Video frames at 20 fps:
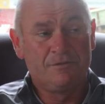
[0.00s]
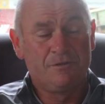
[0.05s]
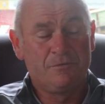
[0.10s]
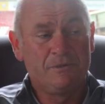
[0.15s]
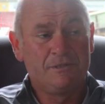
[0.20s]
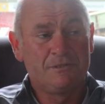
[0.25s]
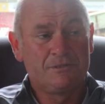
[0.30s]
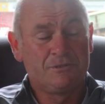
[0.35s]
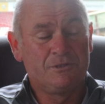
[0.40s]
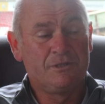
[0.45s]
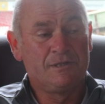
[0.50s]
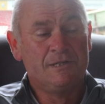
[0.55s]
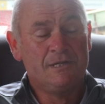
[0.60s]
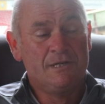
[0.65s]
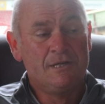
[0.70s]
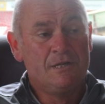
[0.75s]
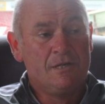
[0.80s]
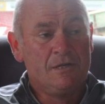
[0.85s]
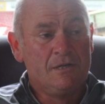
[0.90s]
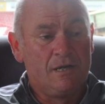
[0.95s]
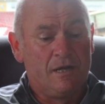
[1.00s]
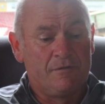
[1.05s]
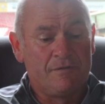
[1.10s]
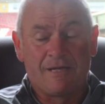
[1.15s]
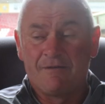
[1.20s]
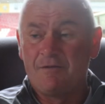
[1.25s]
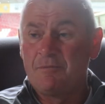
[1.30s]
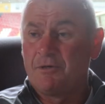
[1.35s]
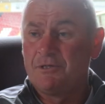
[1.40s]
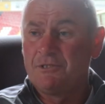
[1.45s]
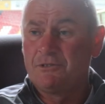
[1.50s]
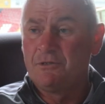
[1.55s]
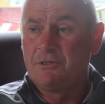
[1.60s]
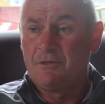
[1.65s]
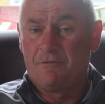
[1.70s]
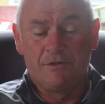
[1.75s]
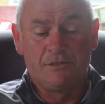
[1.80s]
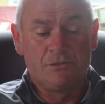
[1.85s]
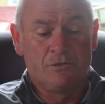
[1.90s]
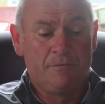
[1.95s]
Well, so I think everybody's going
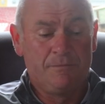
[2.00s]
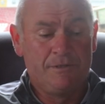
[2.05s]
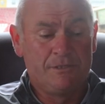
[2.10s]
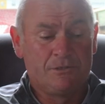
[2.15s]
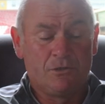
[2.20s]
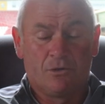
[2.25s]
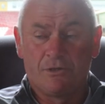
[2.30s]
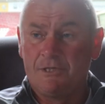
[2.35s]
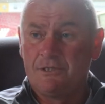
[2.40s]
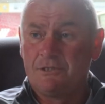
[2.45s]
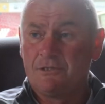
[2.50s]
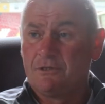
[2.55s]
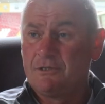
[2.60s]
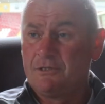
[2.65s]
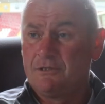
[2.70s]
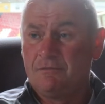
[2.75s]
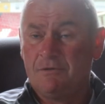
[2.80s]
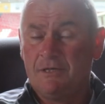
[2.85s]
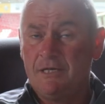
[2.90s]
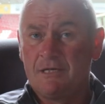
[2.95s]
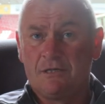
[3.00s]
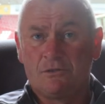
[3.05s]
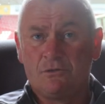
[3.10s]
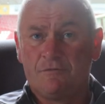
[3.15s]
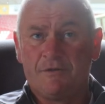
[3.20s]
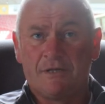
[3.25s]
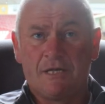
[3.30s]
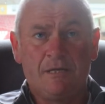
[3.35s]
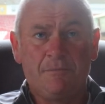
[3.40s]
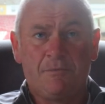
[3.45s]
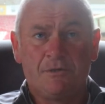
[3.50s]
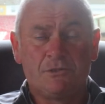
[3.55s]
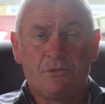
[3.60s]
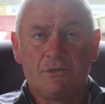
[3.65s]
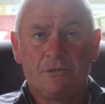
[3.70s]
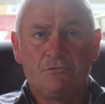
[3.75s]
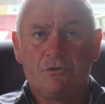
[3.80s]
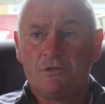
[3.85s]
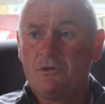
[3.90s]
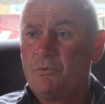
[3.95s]
to. I think it's going to be a dog eat dog league. I don't think anybody's
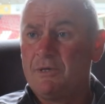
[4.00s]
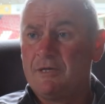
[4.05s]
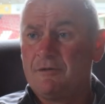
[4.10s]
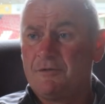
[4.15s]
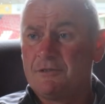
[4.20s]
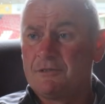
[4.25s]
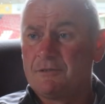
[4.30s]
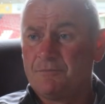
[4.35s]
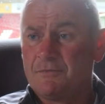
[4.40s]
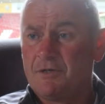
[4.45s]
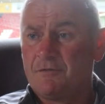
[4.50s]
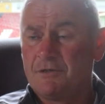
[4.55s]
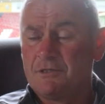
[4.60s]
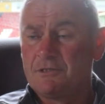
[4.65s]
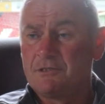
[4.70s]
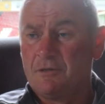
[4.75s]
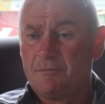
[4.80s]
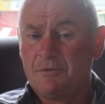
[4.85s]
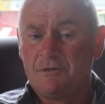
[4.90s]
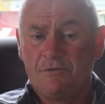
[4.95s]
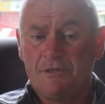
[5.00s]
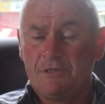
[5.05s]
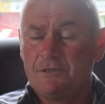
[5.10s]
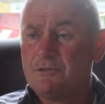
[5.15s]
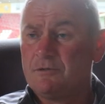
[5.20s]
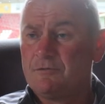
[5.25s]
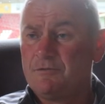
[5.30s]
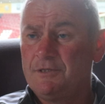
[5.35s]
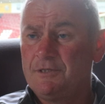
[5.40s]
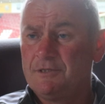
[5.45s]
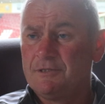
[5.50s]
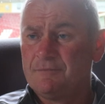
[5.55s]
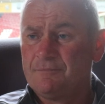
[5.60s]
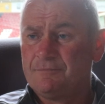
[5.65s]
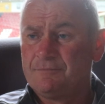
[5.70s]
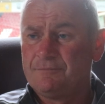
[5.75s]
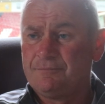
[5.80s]
going to run away with it. I think it's going to be a really tough league.